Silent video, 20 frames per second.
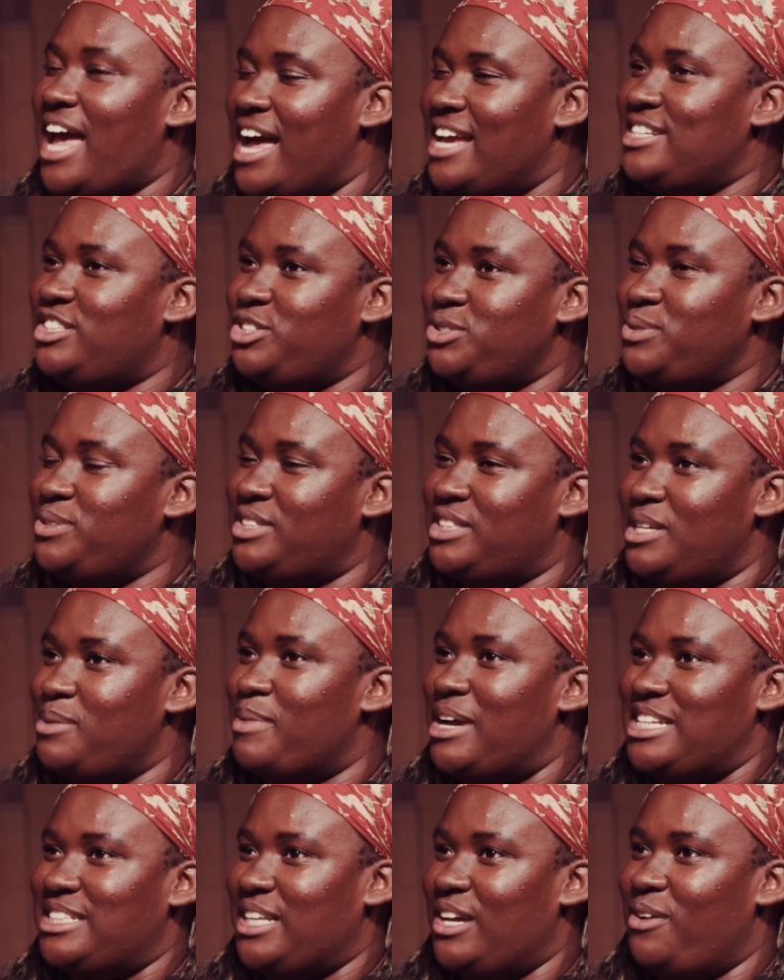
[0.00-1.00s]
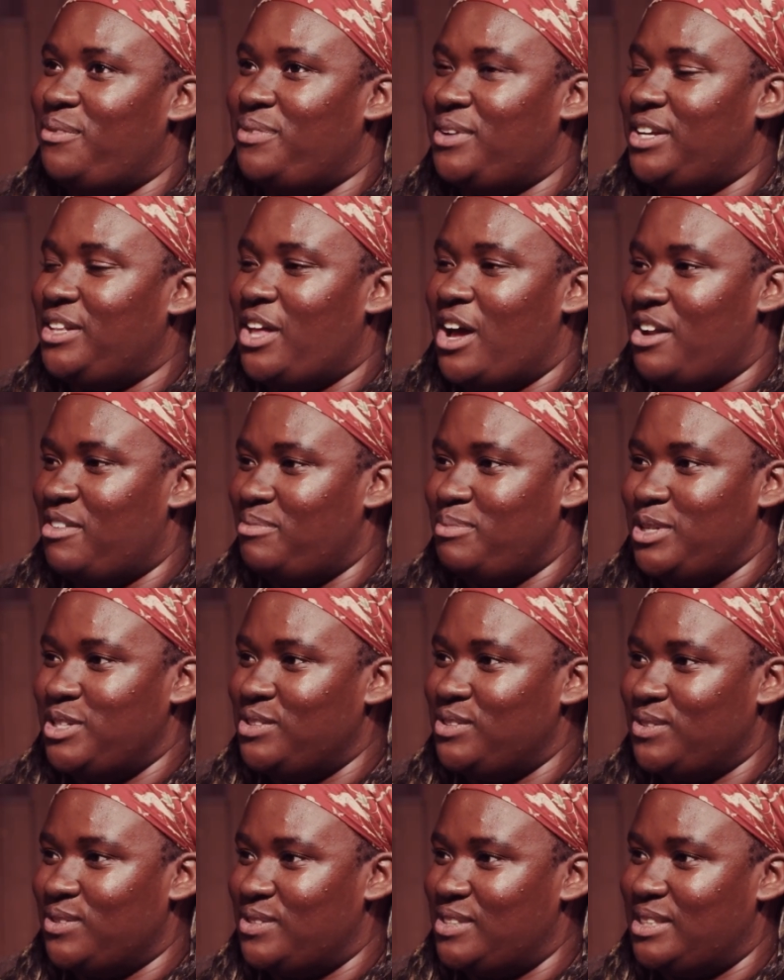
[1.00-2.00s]
I do see myself in a lot of
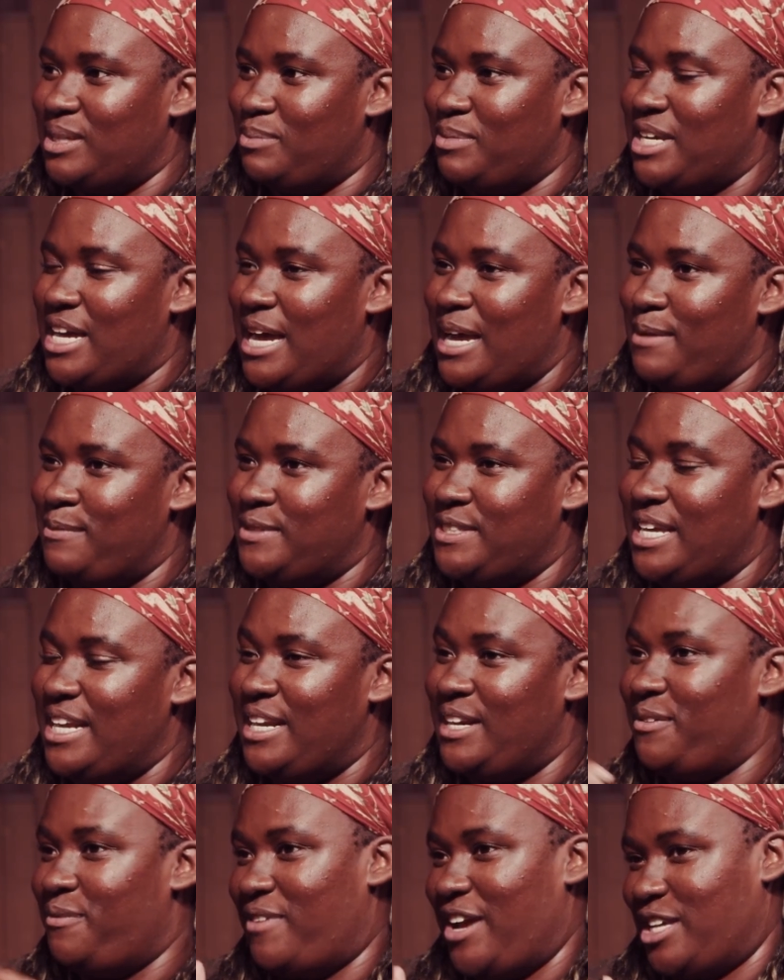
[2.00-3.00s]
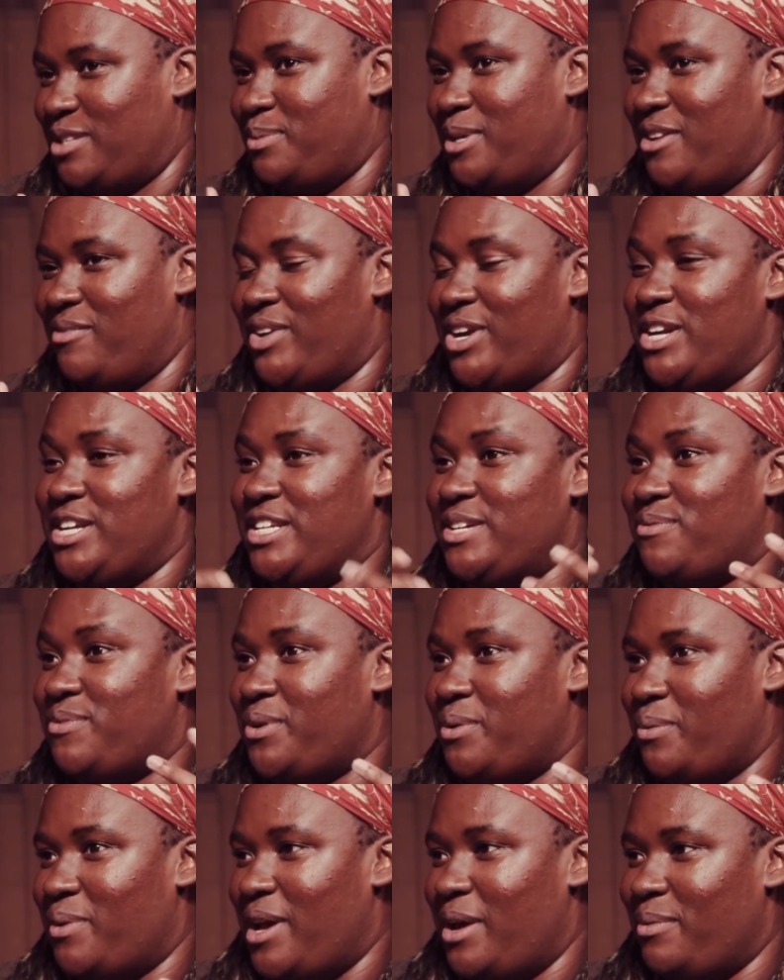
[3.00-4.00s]
musicals sometimes, and it affects me in a very
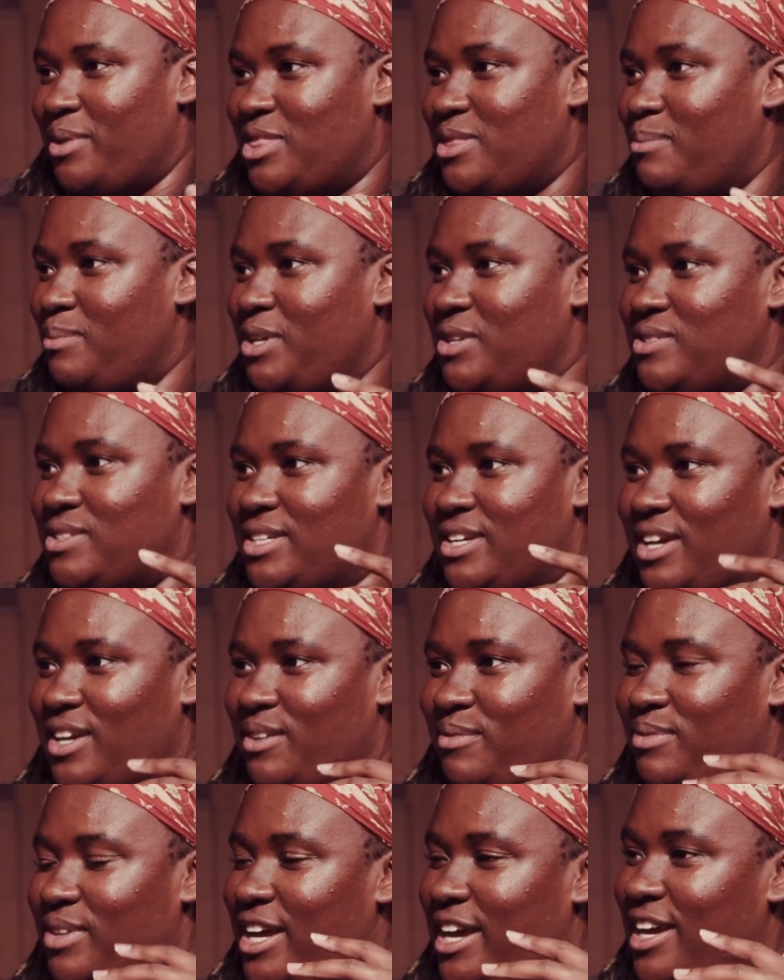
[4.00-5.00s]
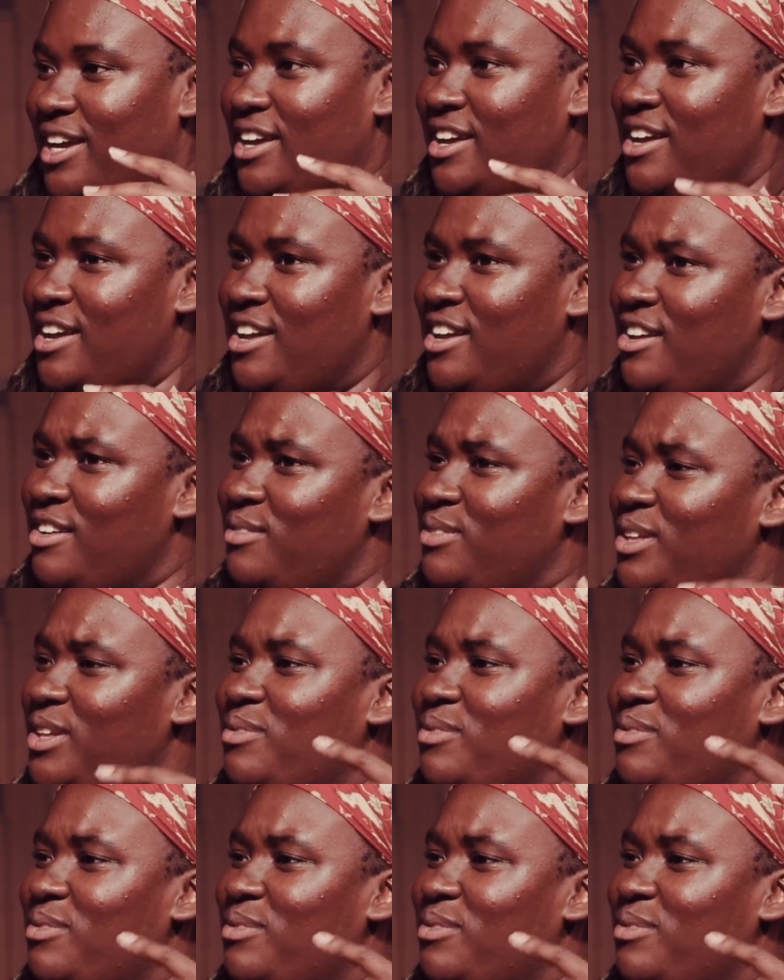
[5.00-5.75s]
different way with the music of like feeling